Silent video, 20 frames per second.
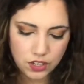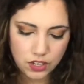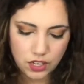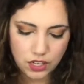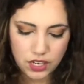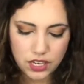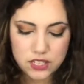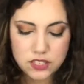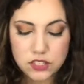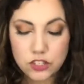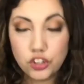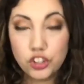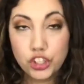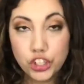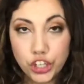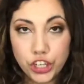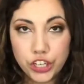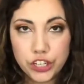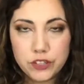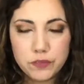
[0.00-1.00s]
unless they're
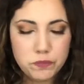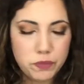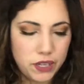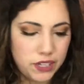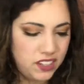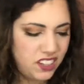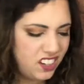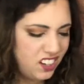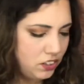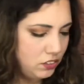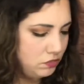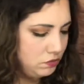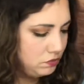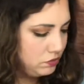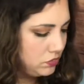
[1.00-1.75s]
good, but you know.